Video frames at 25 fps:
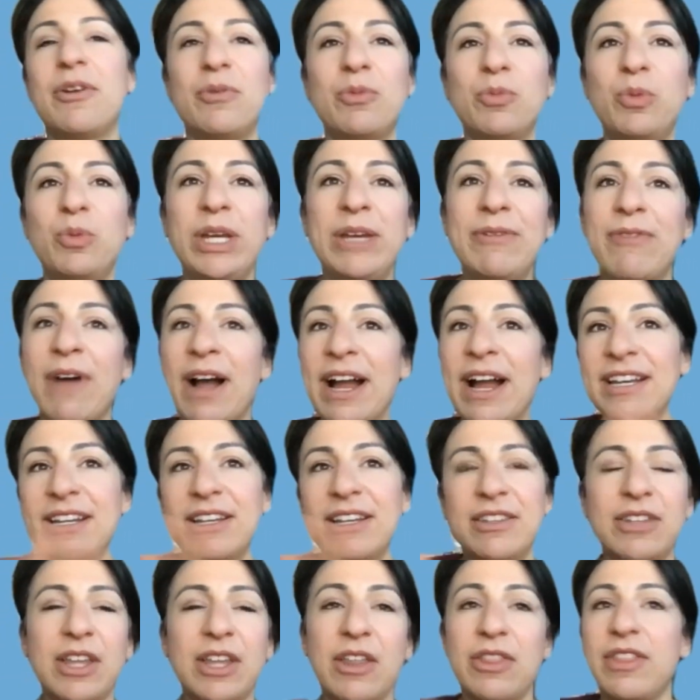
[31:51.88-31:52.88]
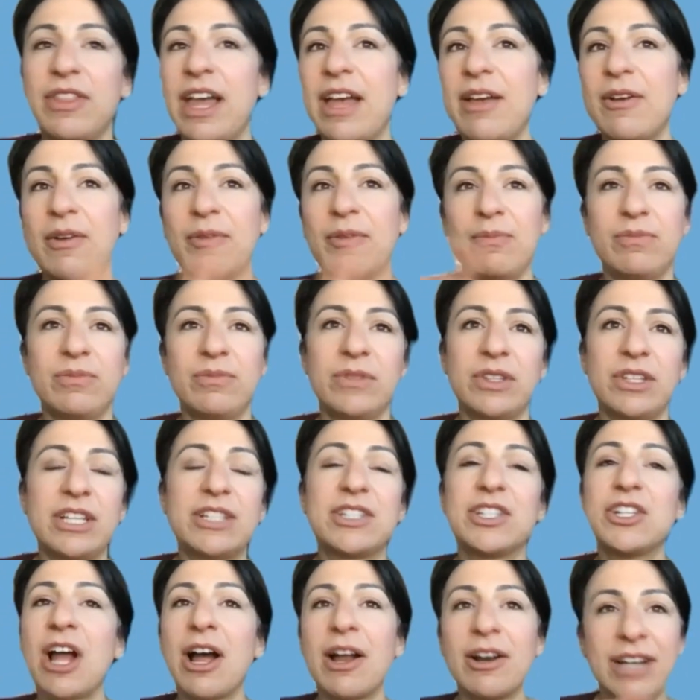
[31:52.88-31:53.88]
we find that
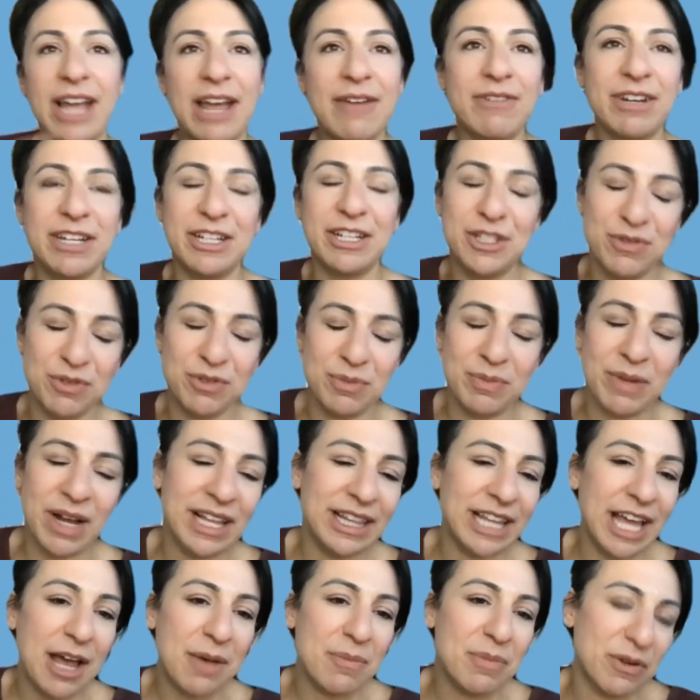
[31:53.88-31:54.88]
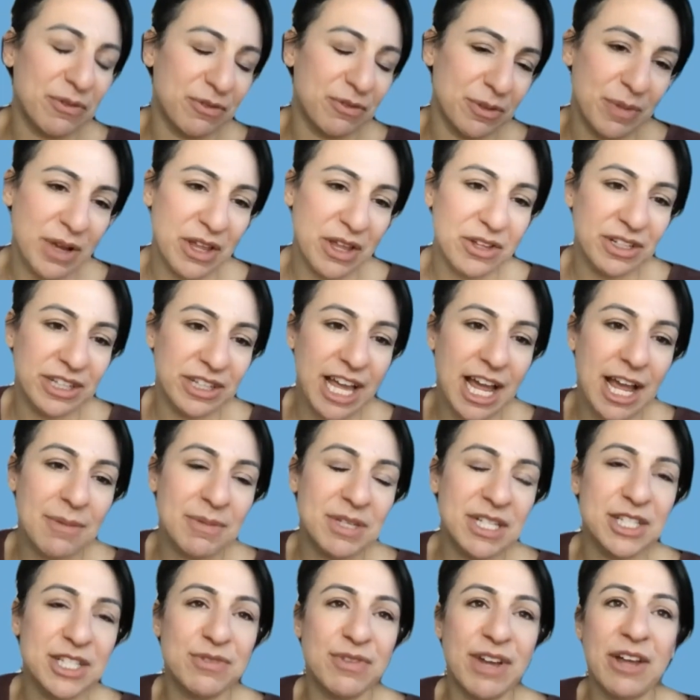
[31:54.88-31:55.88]
it's not evidence from my lab, but from other
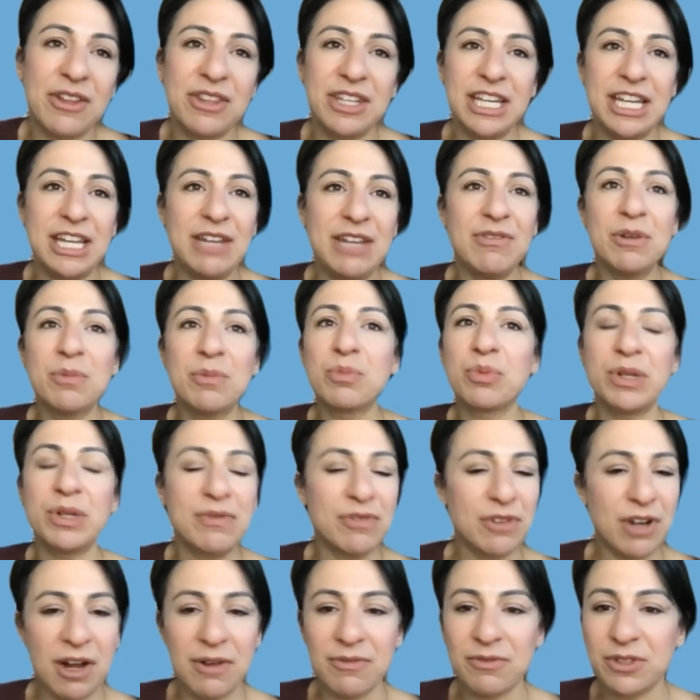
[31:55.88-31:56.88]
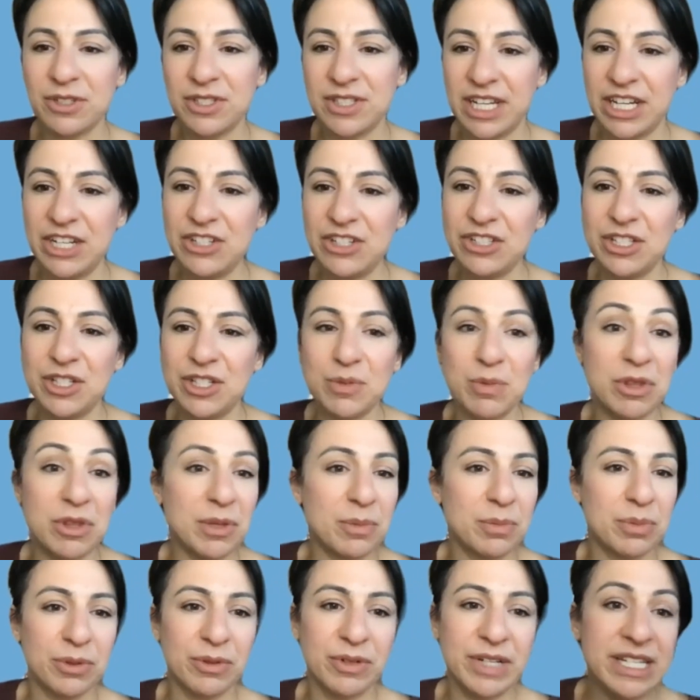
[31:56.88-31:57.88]
labs has found that even brief conversations with a
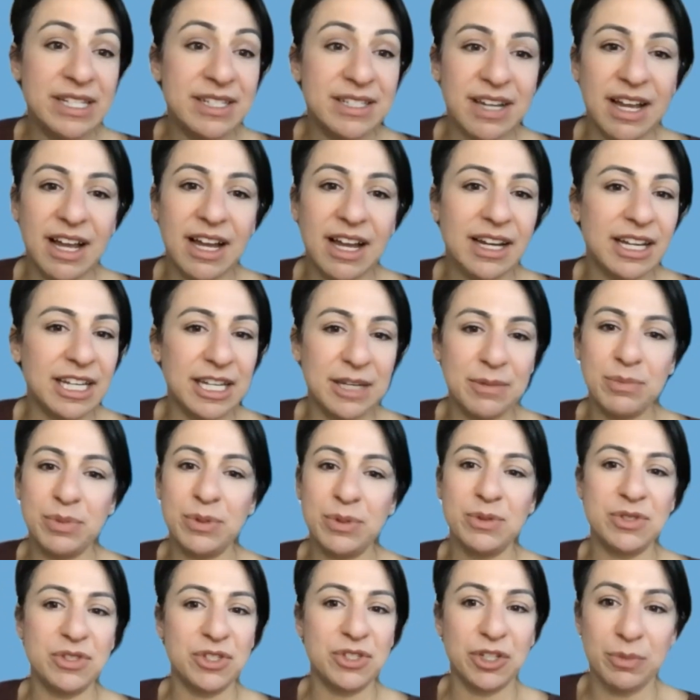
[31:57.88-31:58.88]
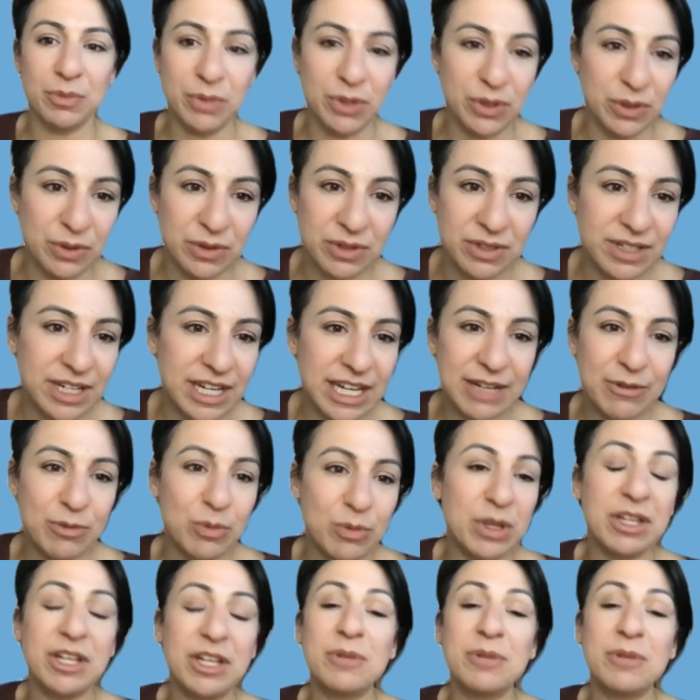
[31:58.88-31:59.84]
barista can boost your mood. With